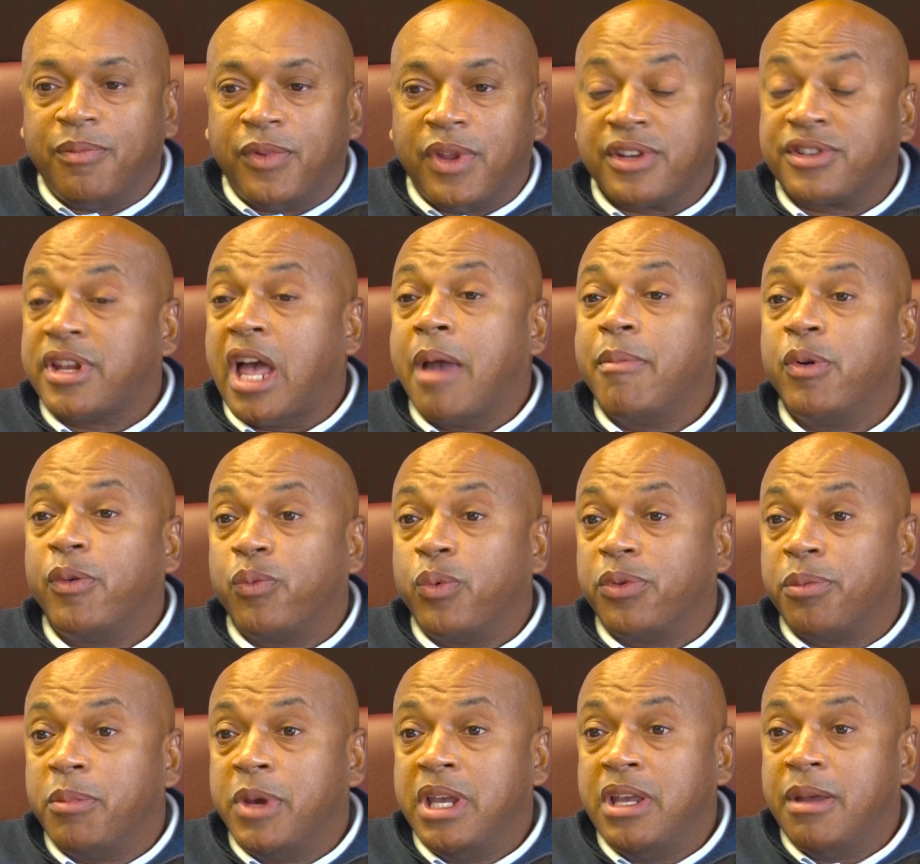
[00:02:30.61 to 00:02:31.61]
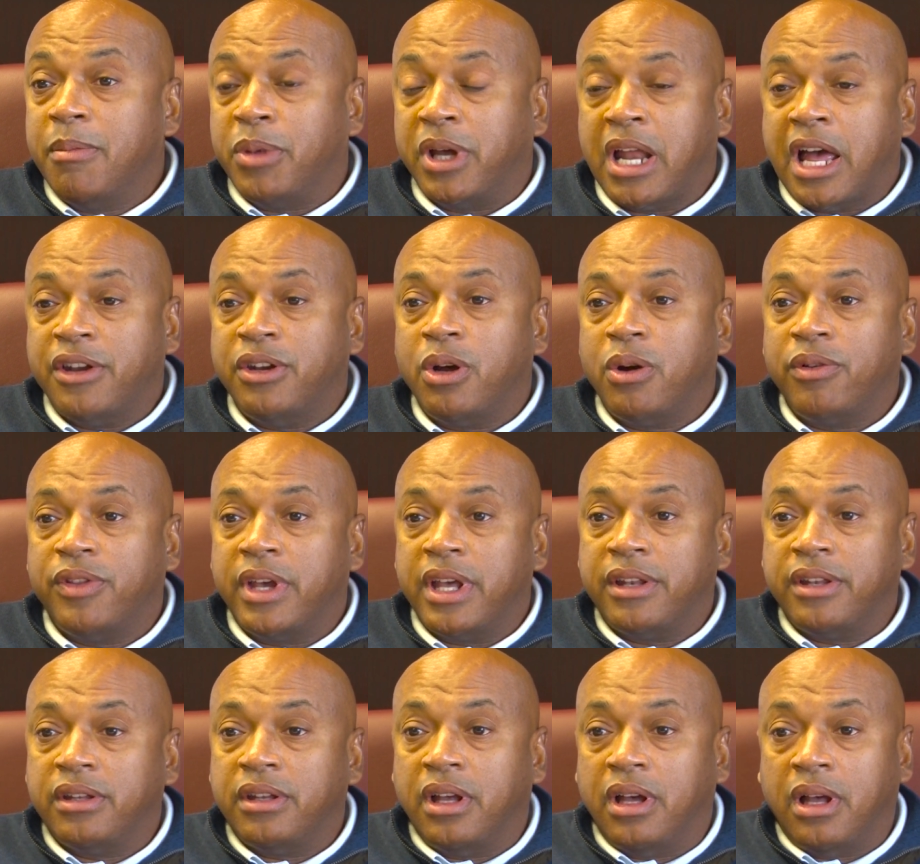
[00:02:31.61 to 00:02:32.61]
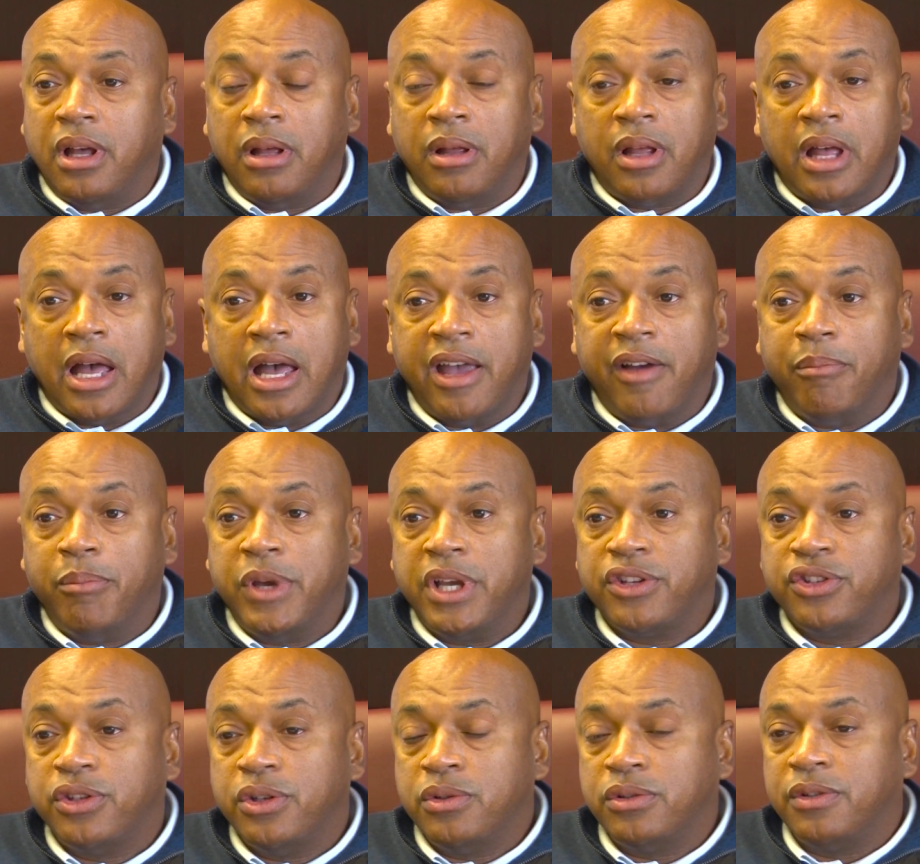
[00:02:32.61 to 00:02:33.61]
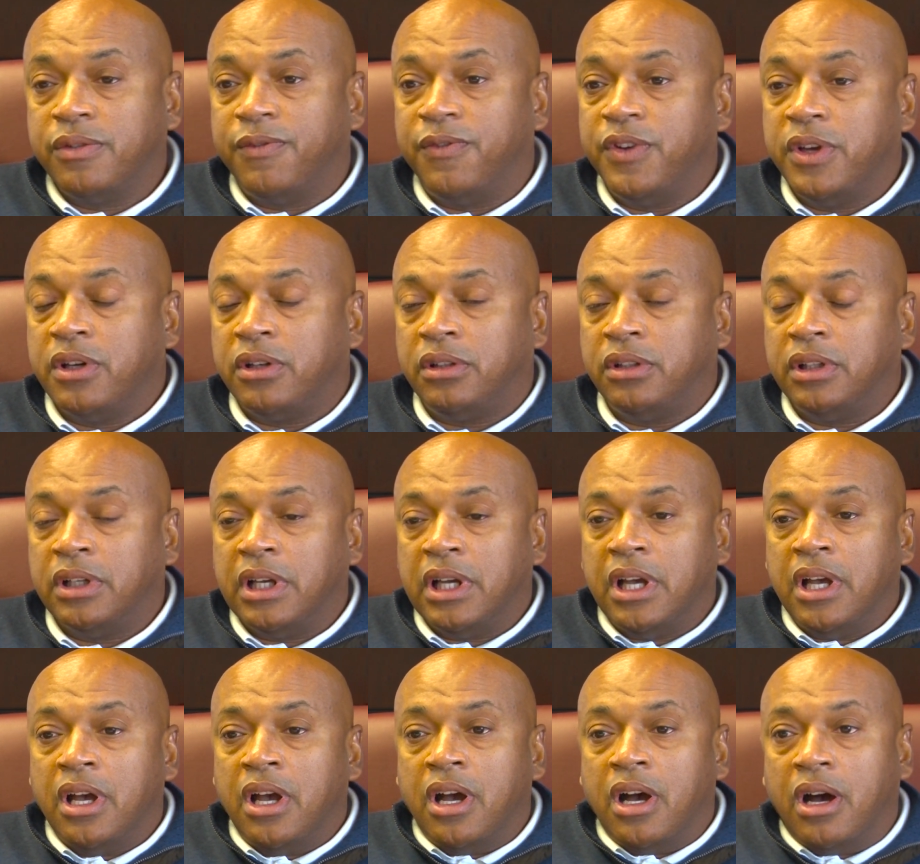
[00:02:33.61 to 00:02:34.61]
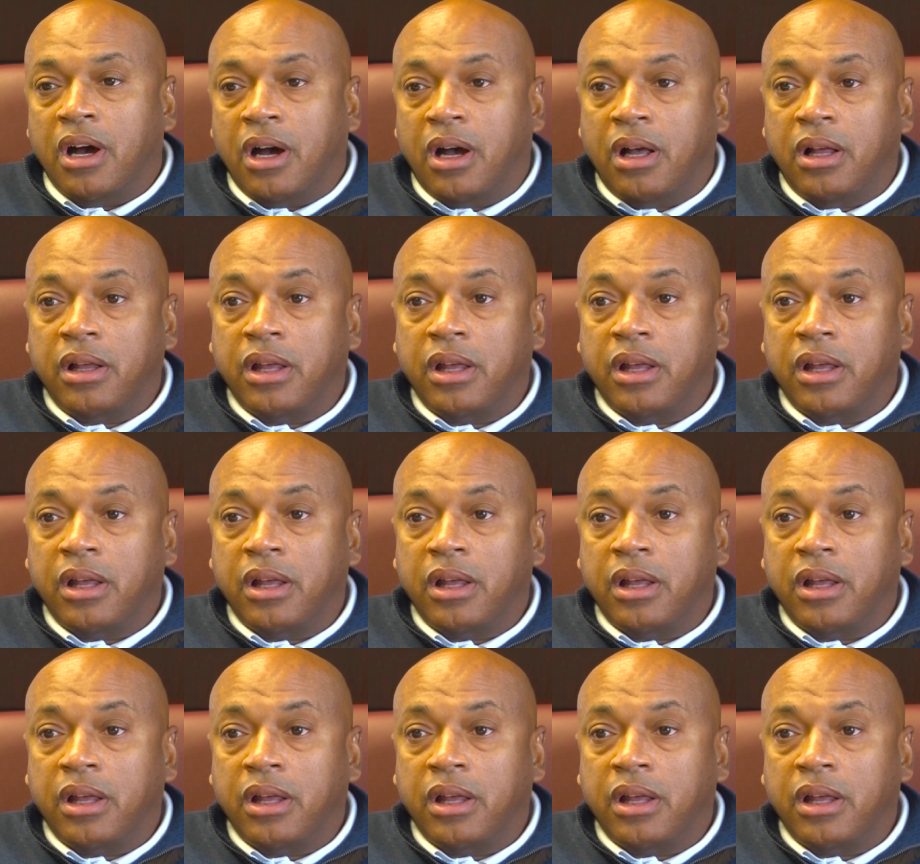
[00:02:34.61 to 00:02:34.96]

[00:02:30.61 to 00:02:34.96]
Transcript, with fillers: excitement with me, but I know that uh, I have big shoes to fill uh,